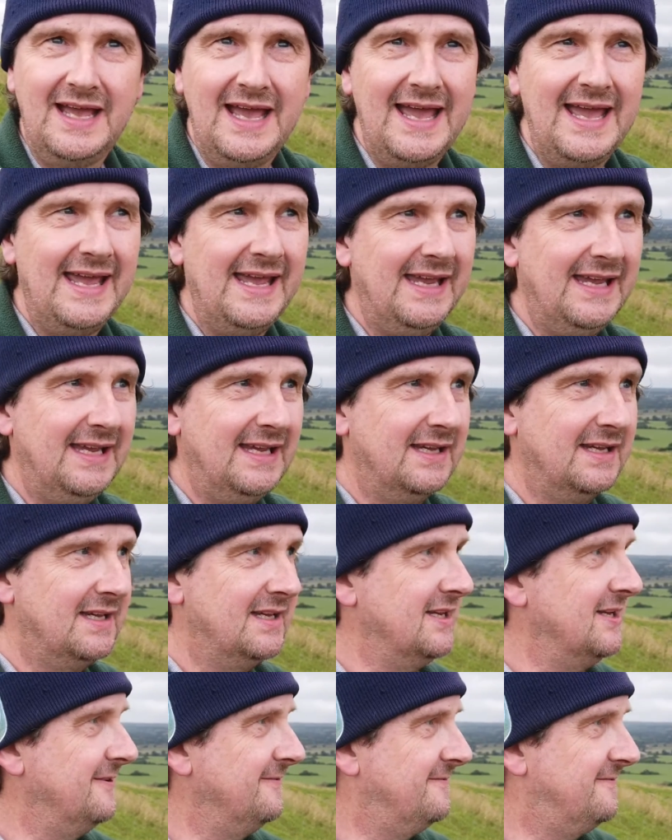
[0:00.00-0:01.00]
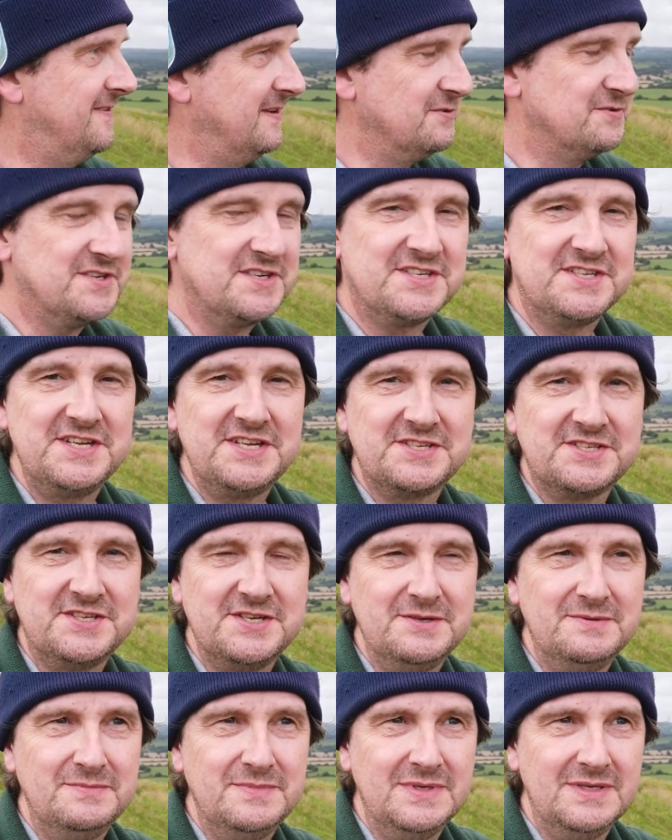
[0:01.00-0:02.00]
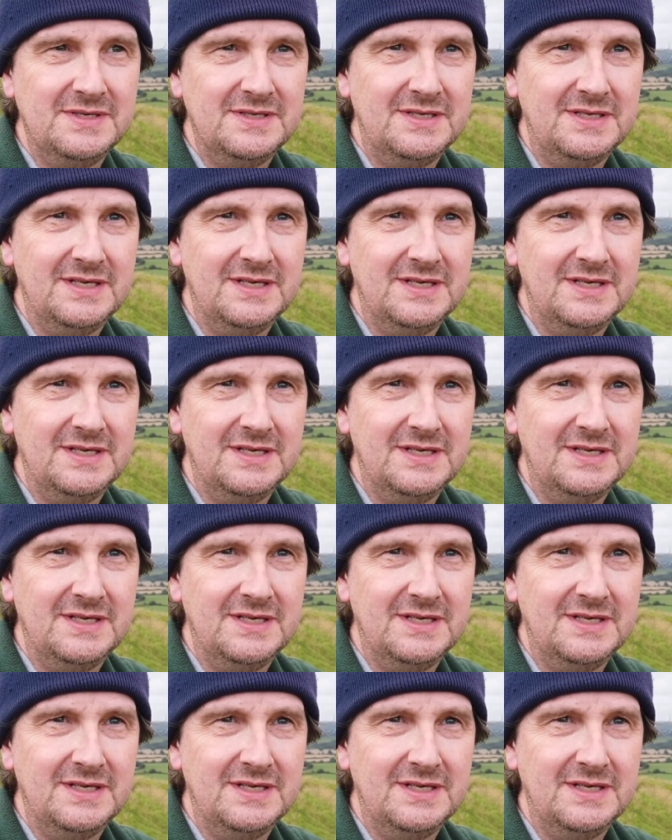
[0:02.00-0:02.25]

a filter system